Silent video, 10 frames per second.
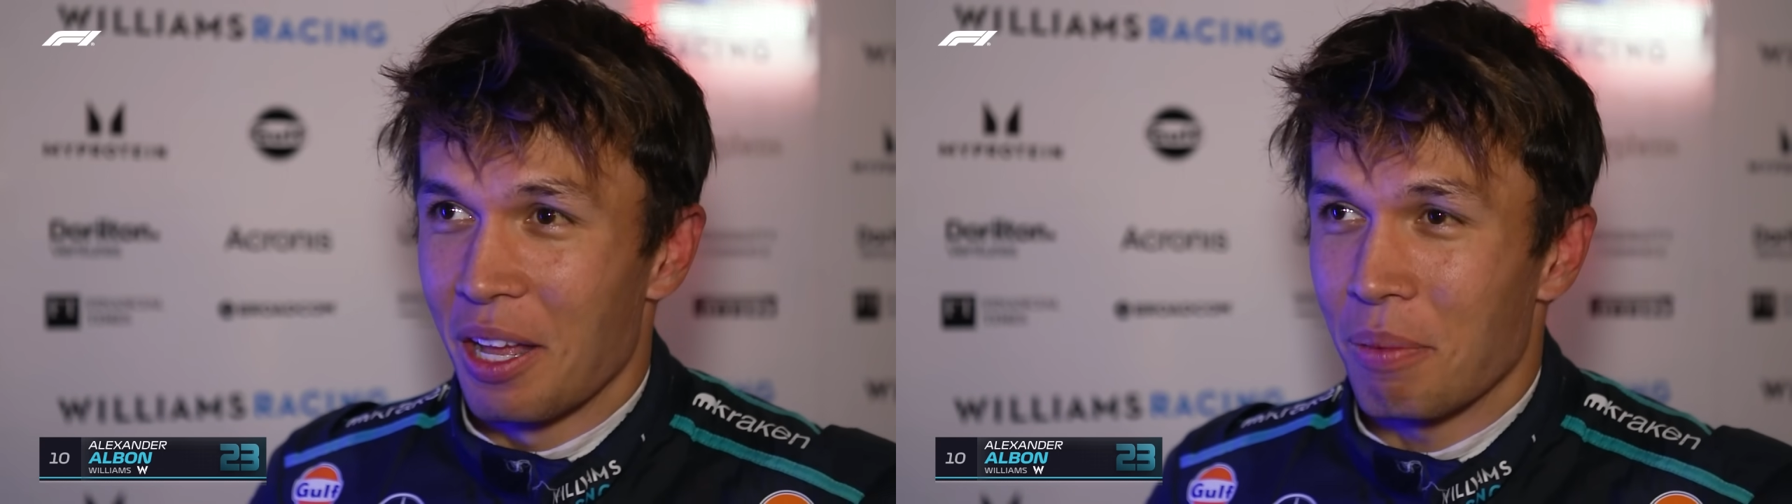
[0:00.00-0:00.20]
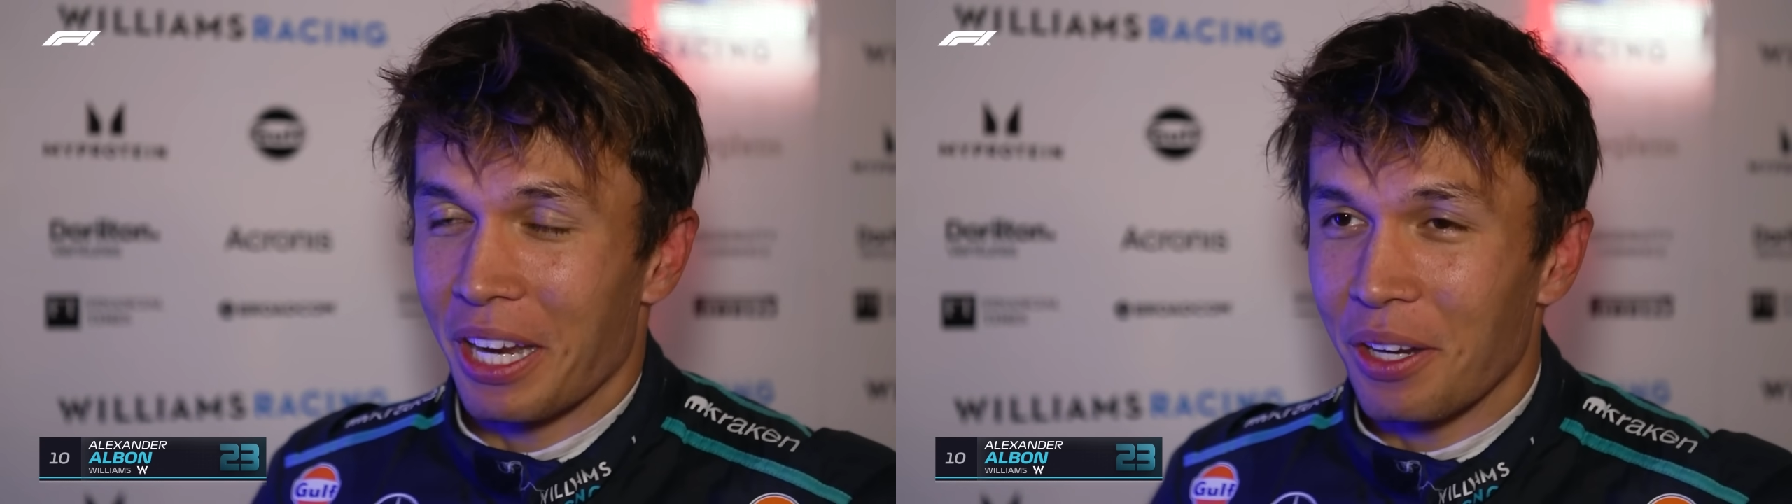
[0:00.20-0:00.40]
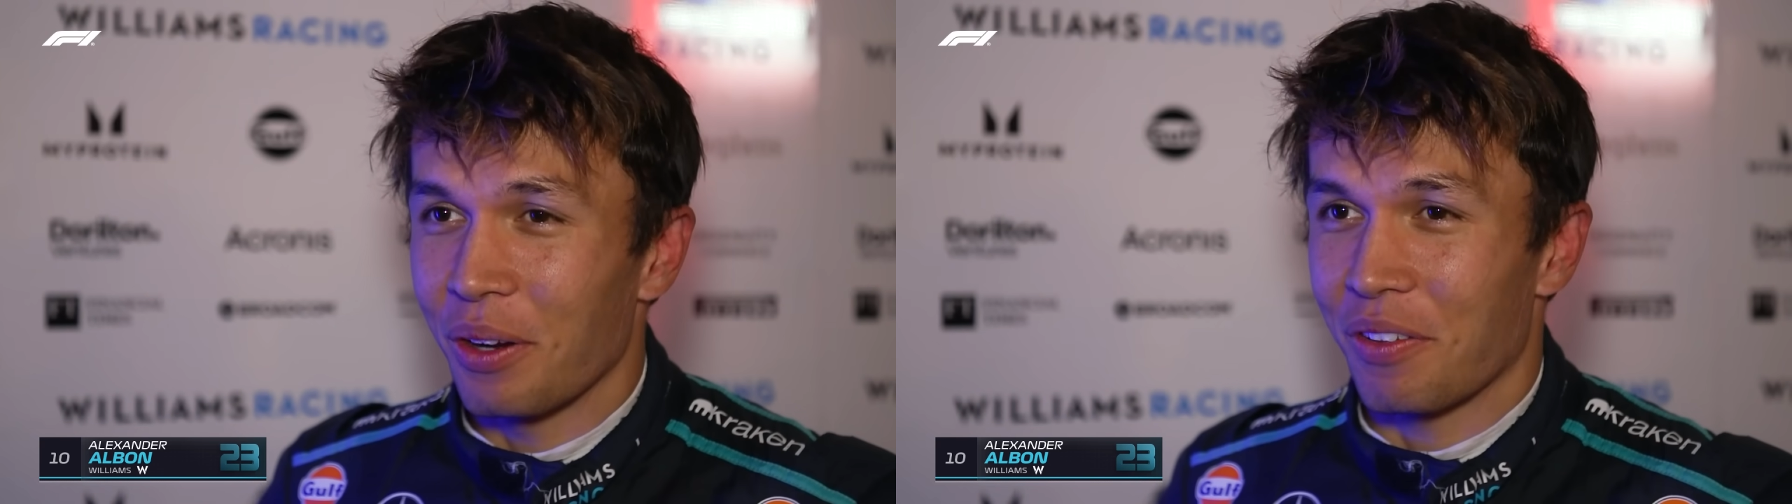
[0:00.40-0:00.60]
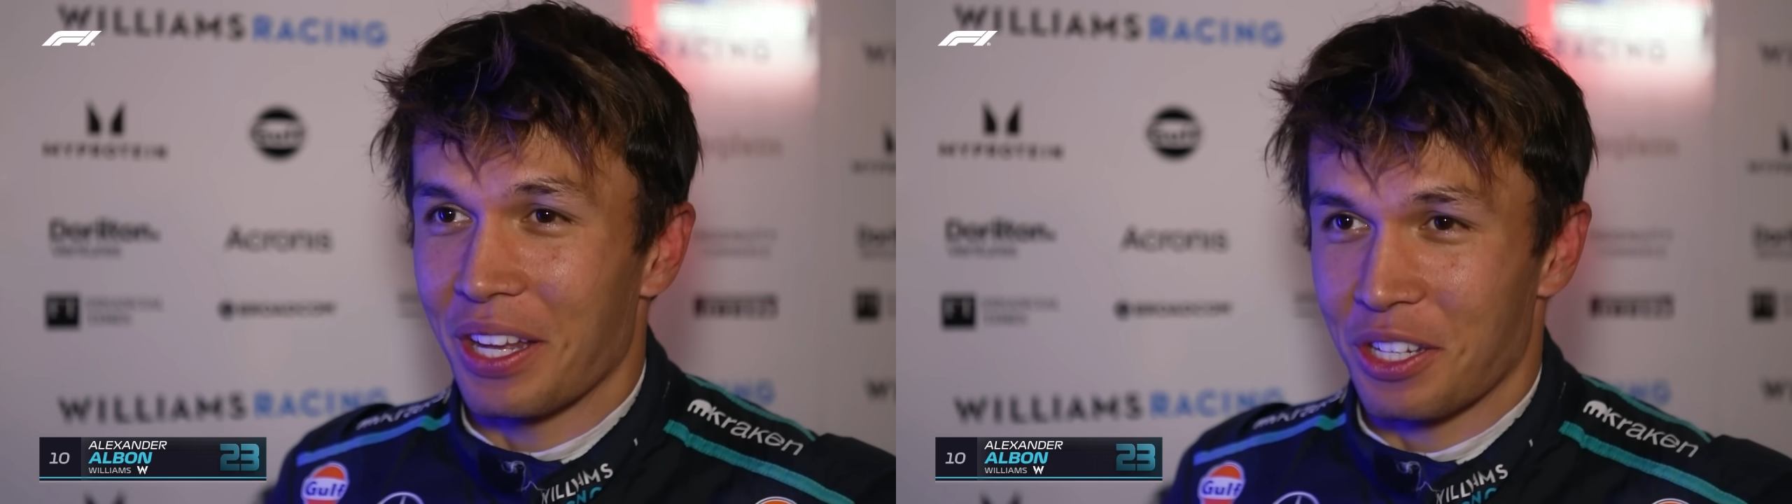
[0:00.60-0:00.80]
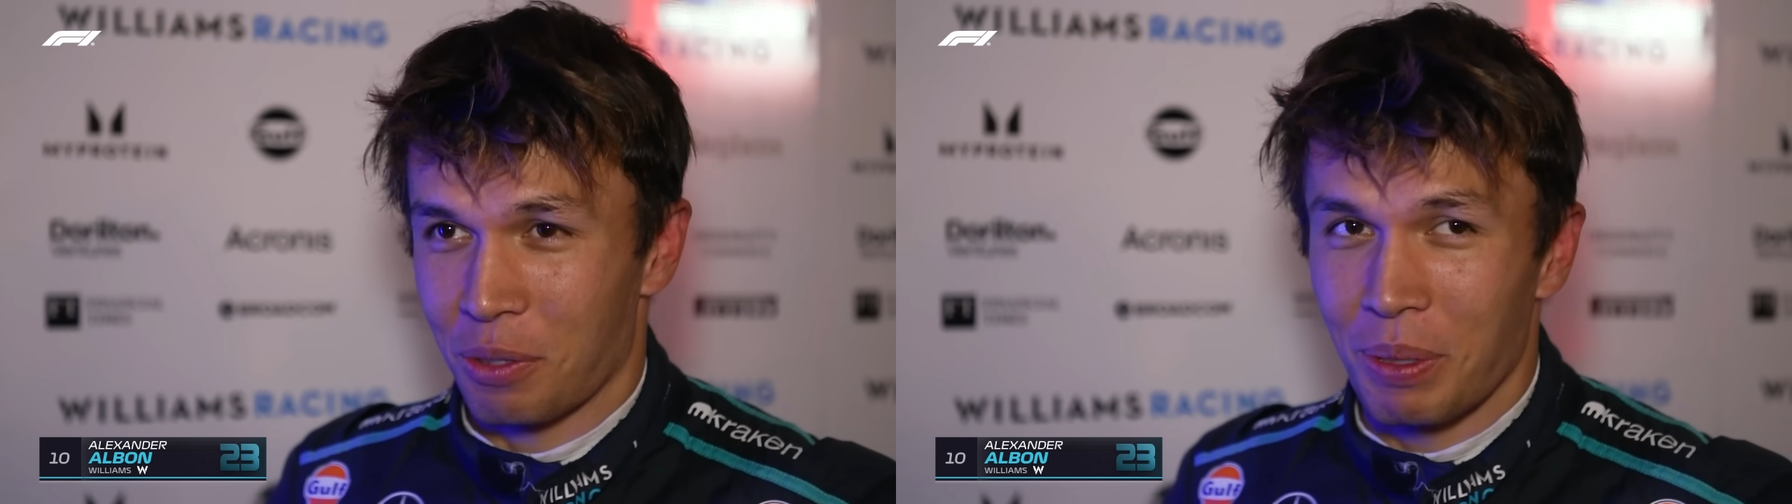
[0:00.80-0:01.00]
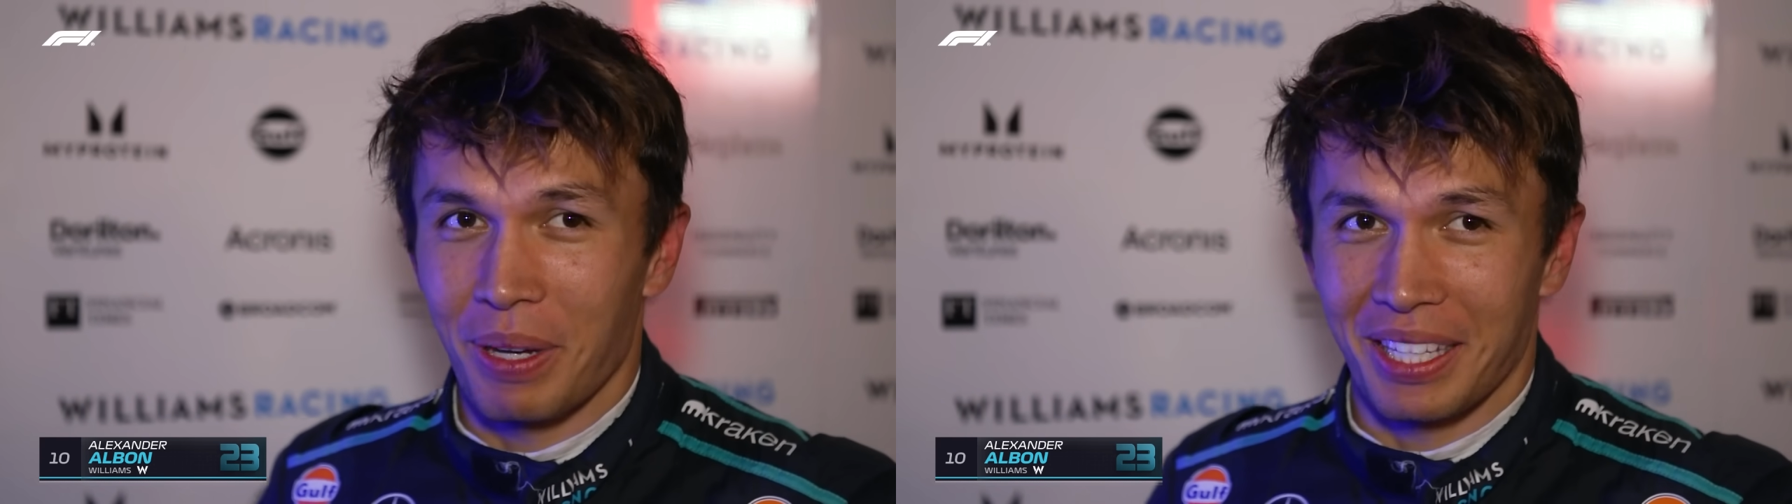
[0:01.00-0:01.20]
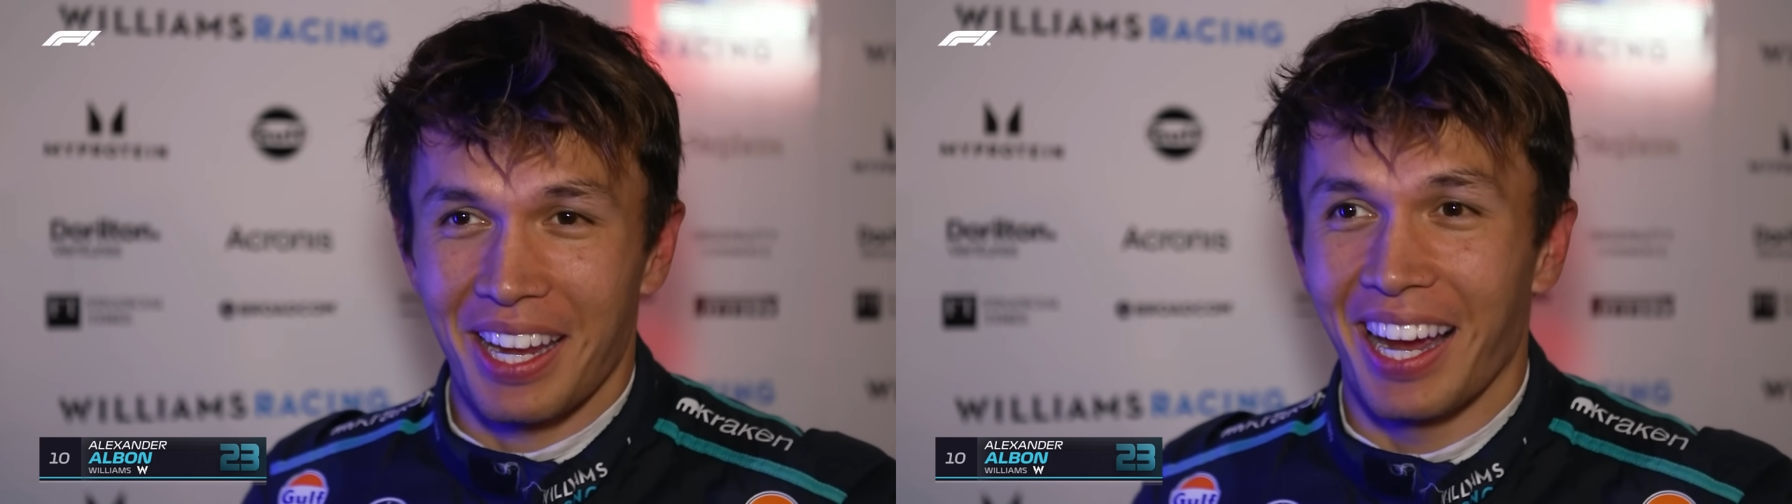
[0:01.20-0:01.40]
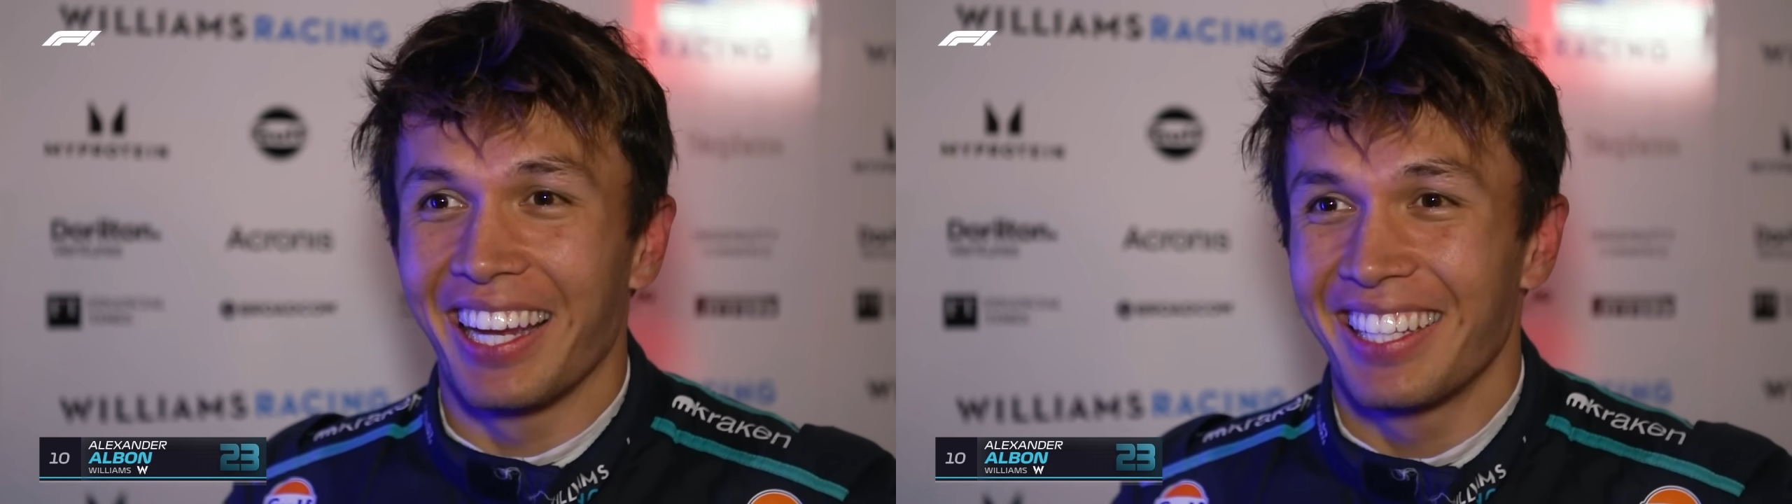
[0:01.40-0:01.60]
but I don't know if that's just me being
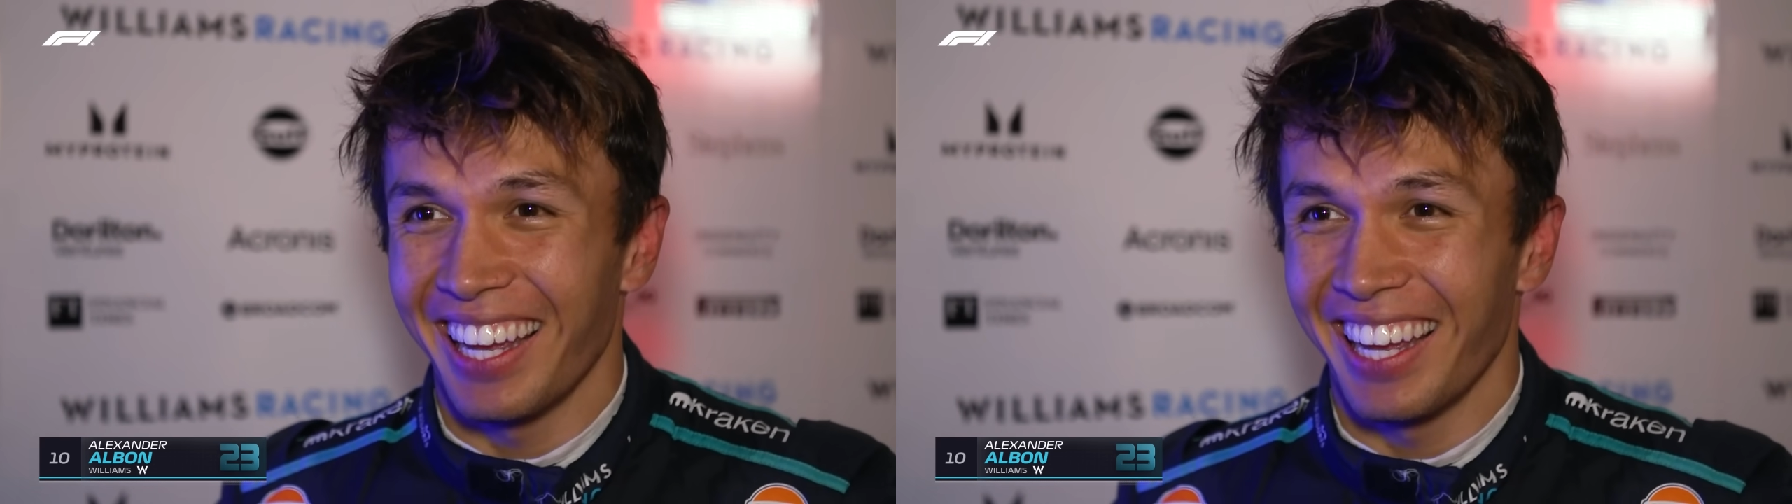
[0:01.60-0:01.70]
tired.